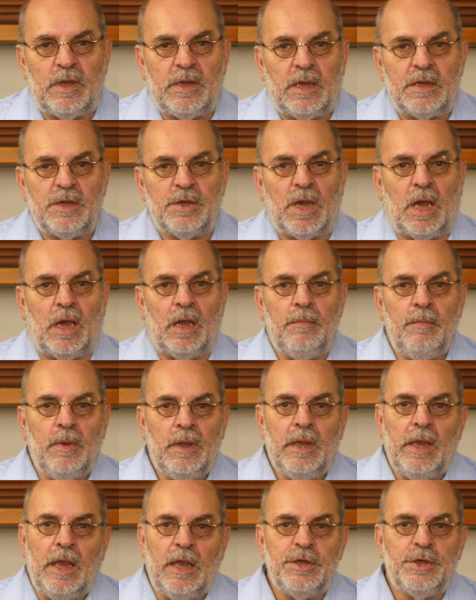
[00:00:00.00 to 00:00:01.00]
at that time
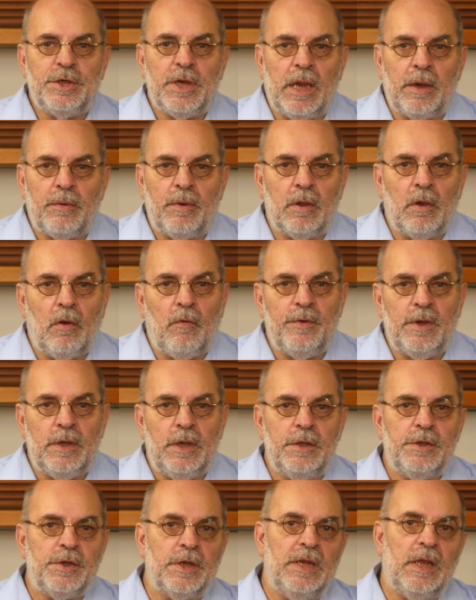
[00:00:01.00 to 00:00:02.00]
and sharing over the
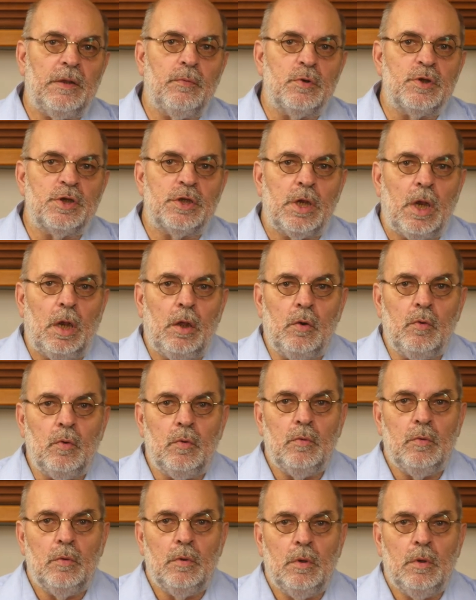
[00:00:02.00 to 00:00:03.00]
internet was slow.